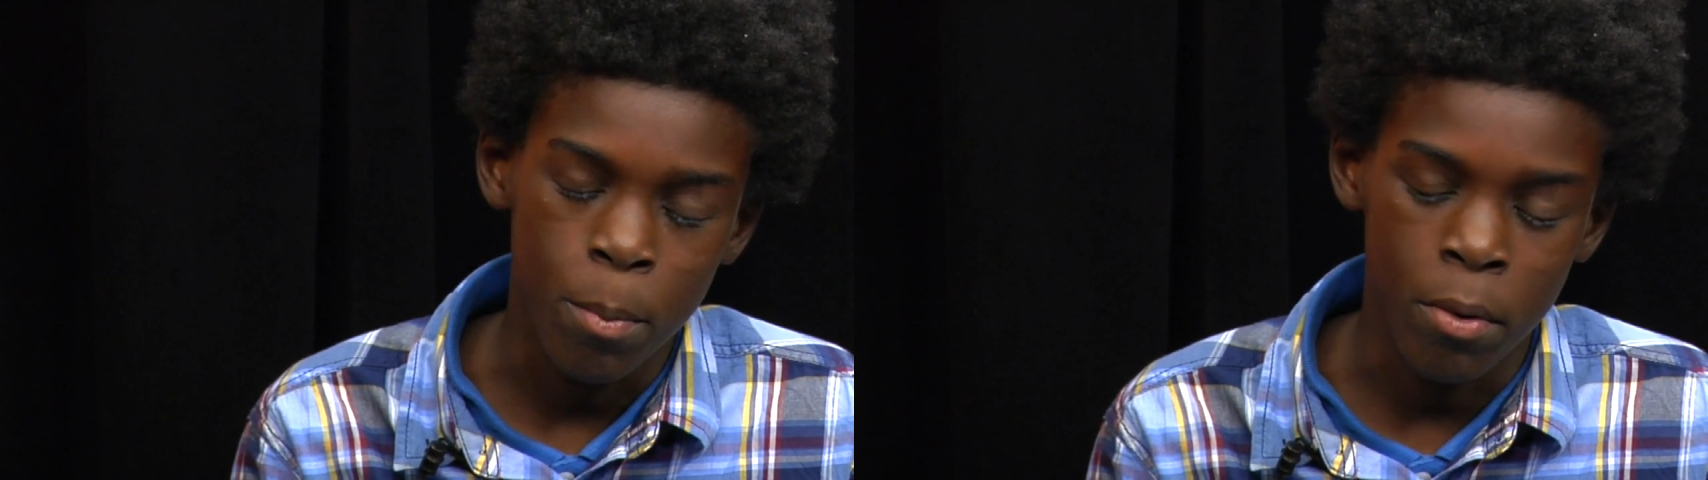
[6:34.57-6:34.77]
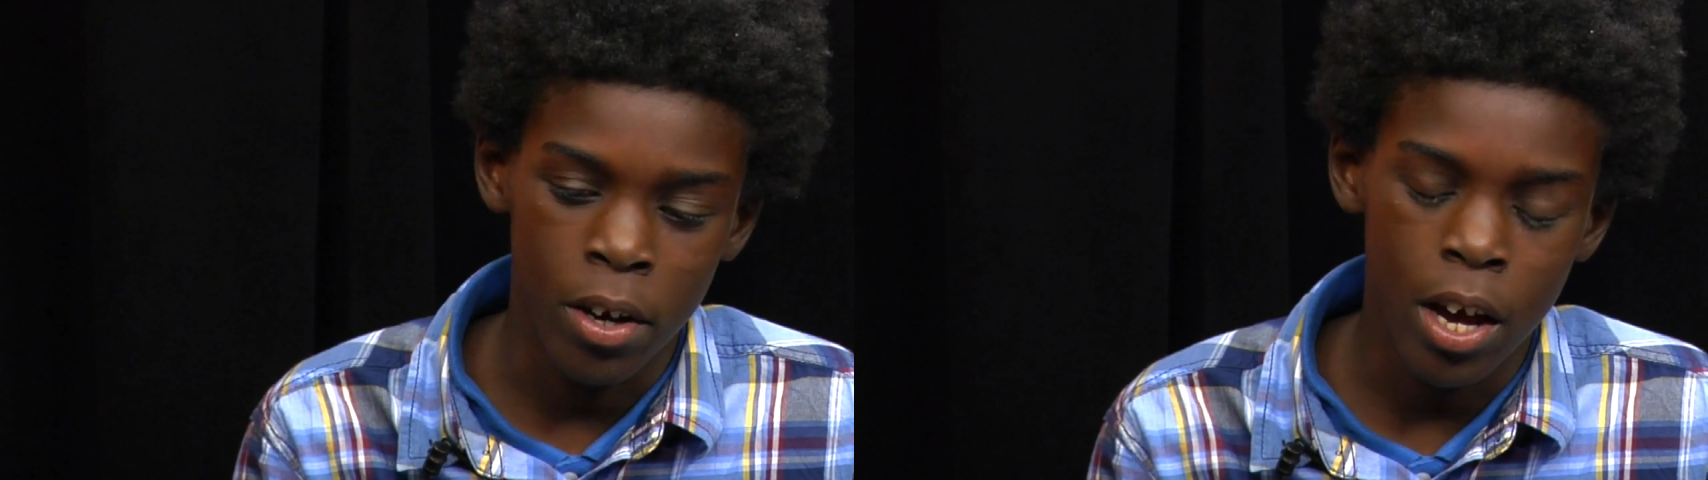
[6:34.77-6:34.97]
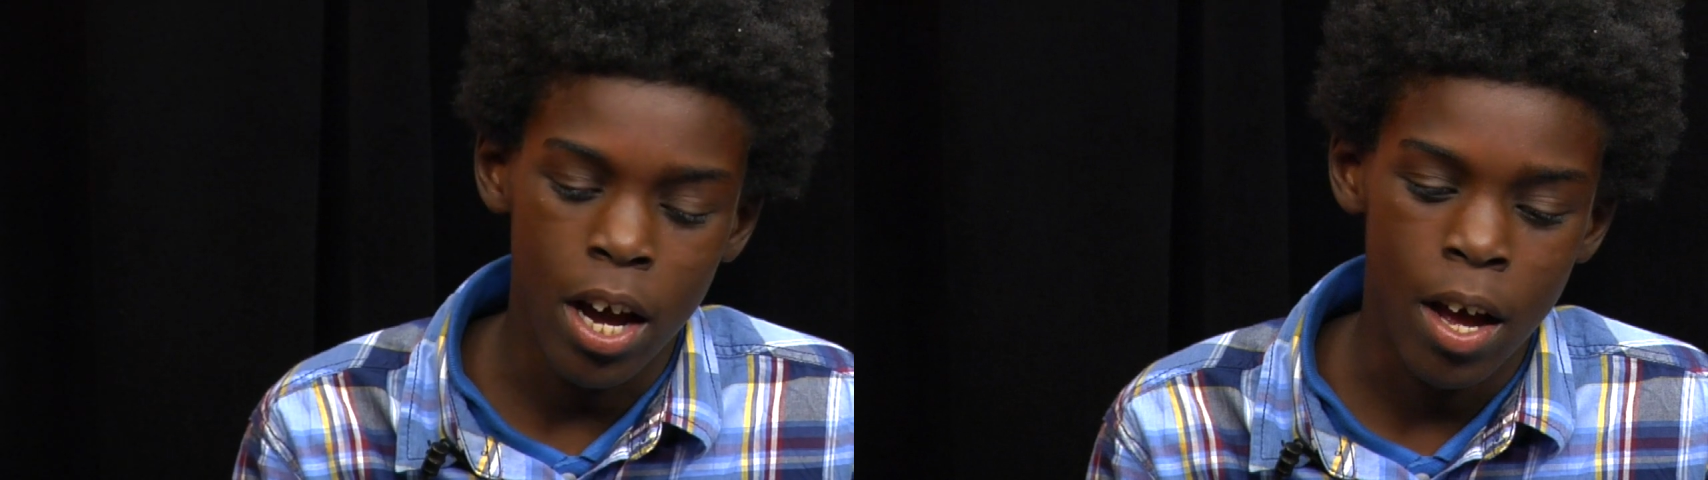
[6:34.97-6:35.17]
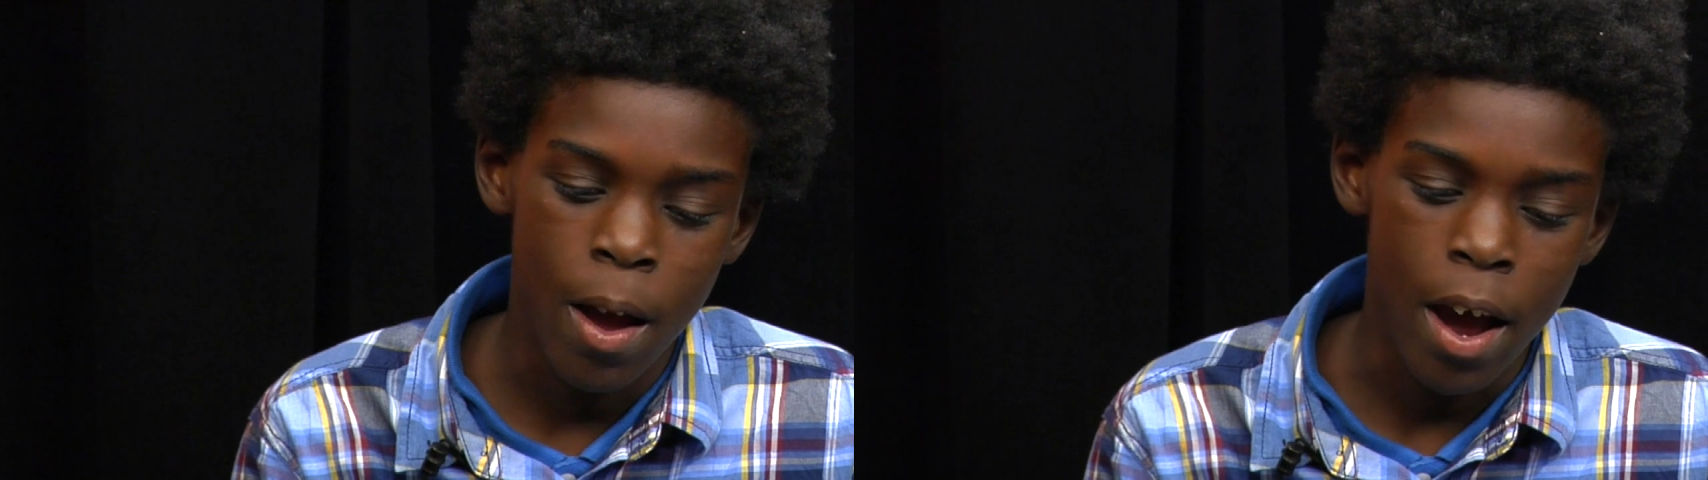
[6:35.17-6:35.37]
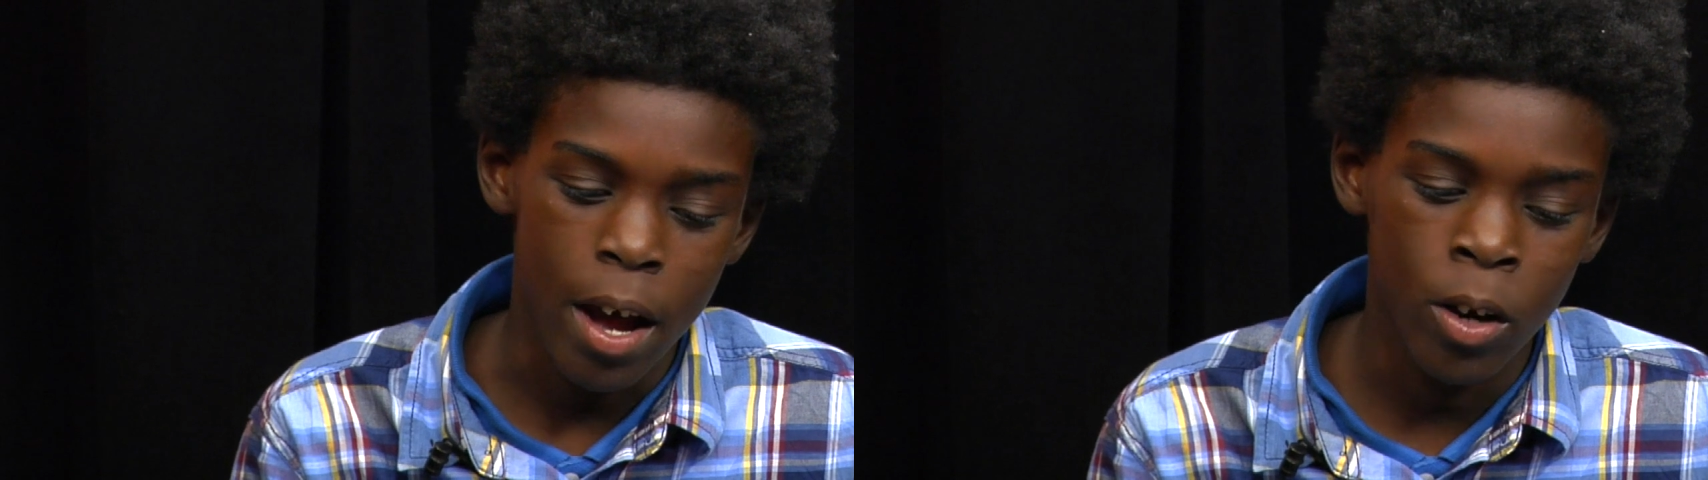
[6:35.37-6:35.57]
but
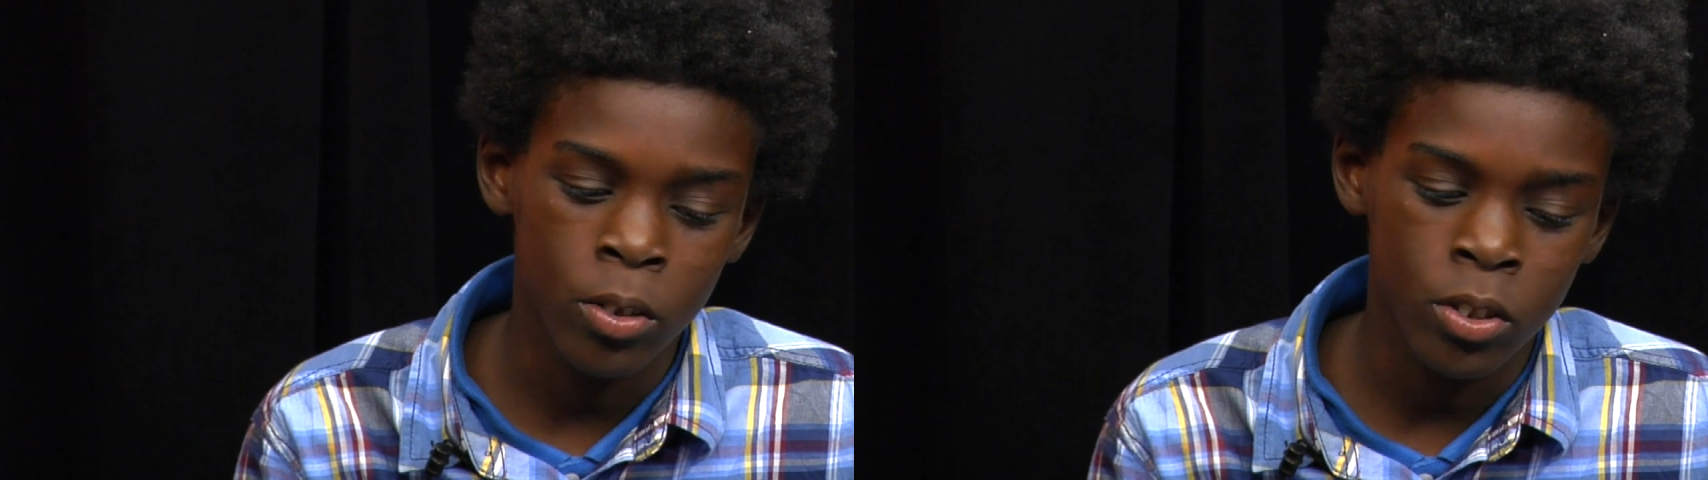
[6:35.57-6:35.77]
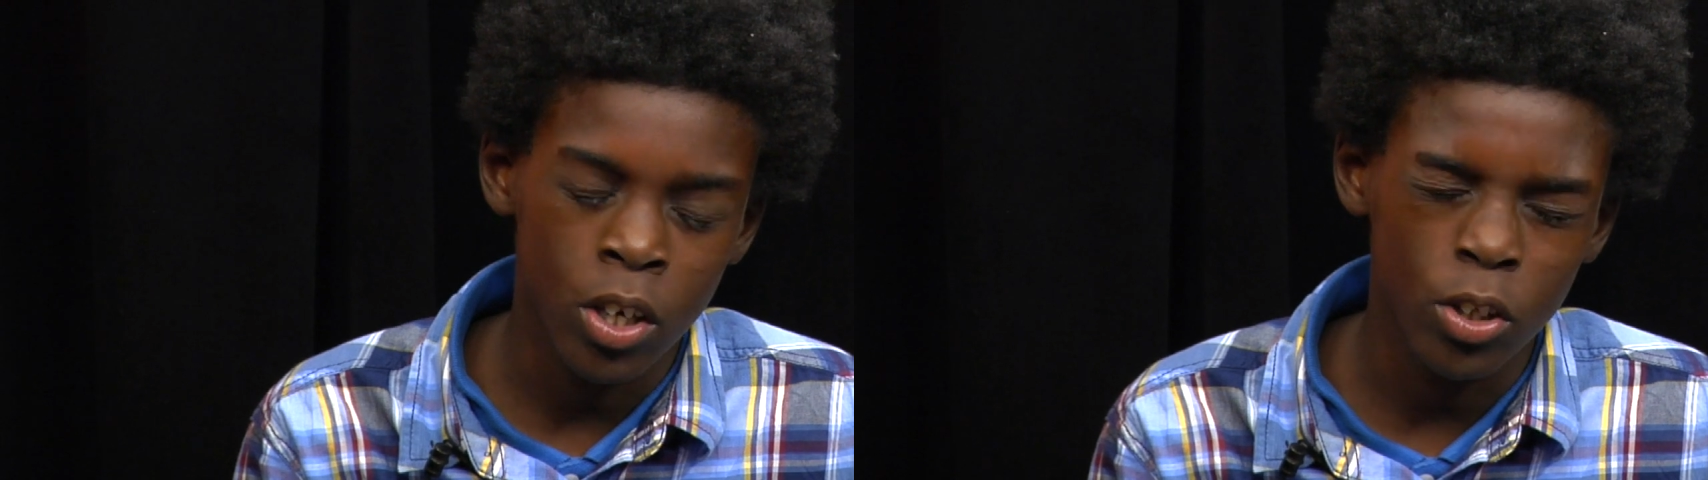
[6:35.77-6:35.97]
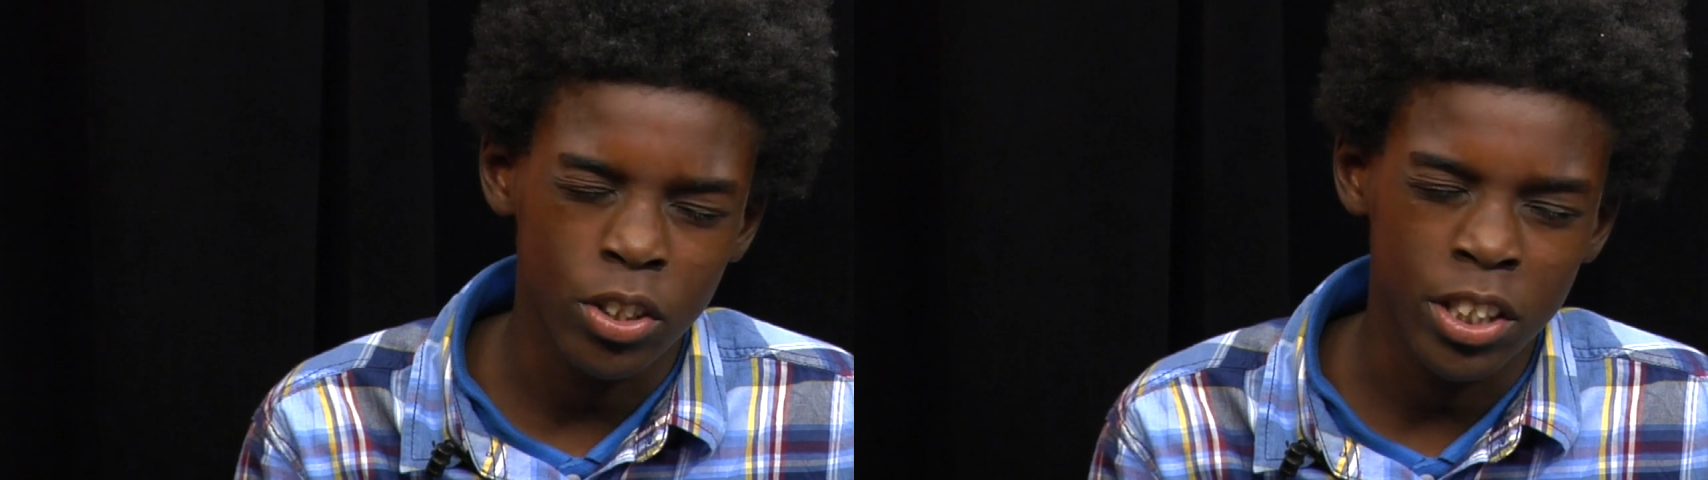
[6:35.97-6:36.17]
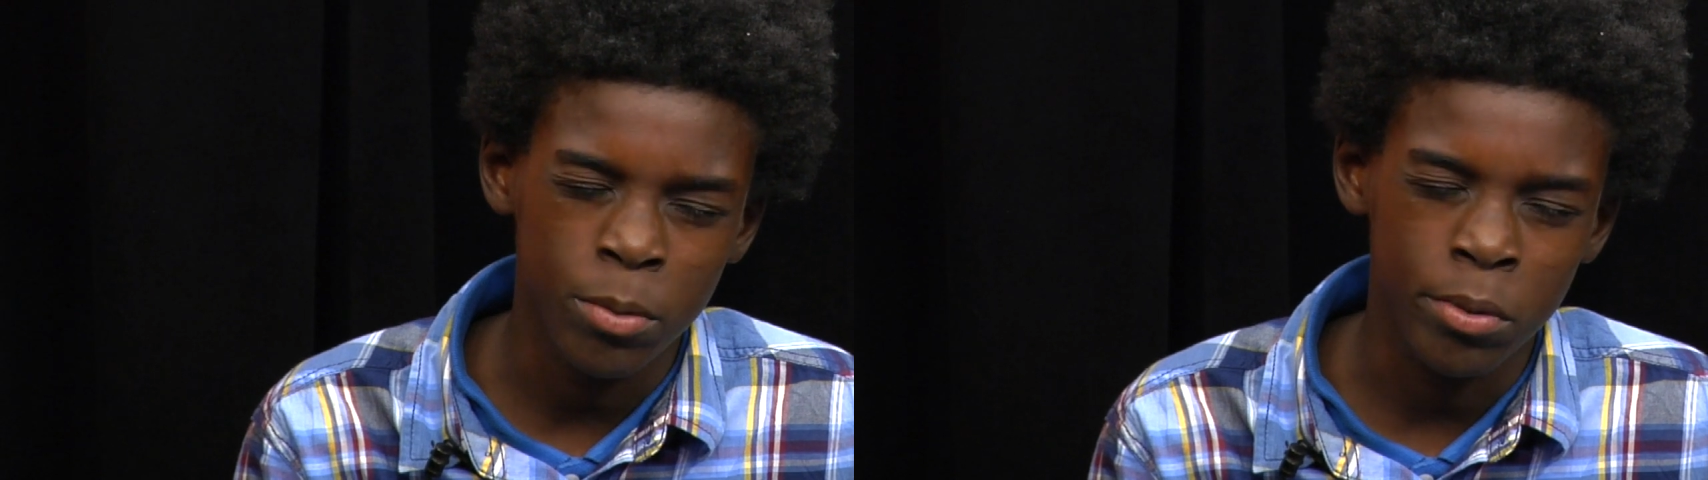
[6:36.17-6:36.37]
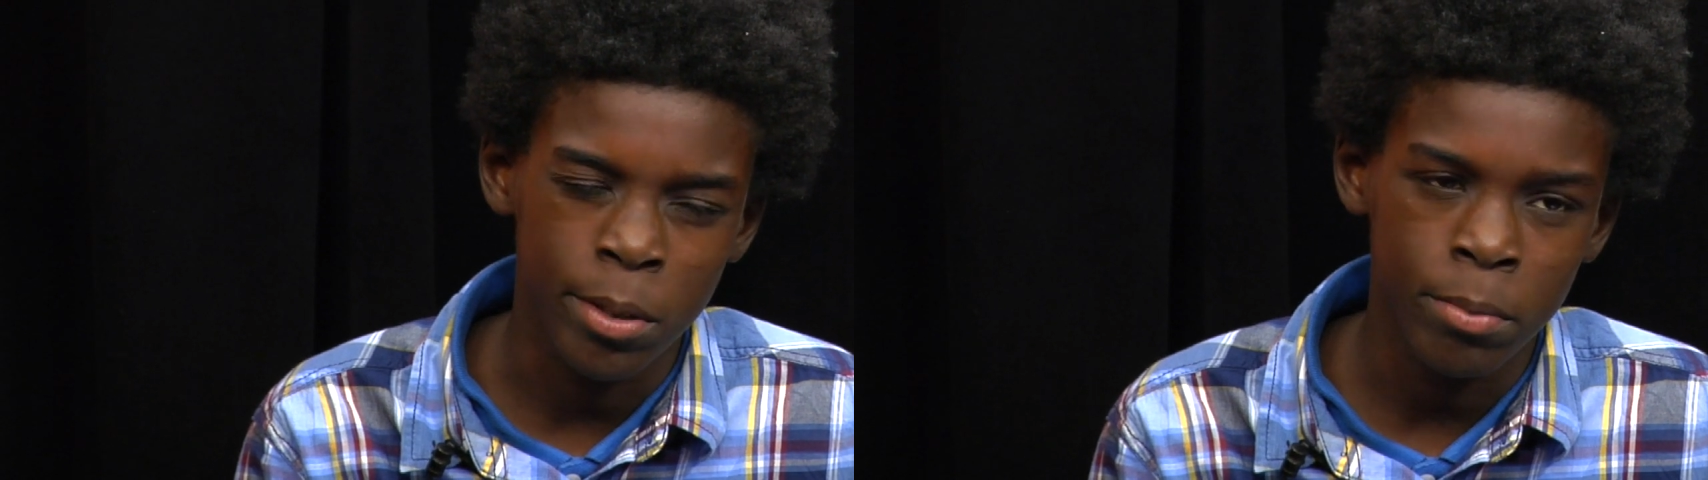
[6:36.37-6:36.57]
I don't talk to
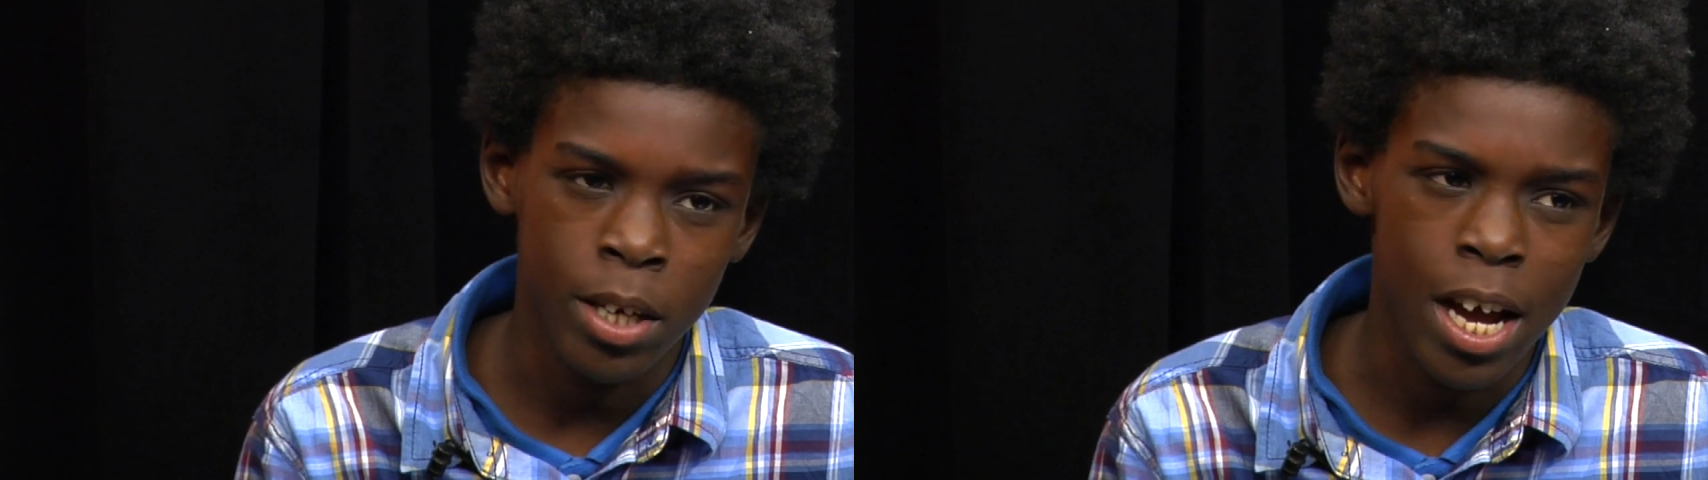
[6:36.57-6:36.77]
him sometimes.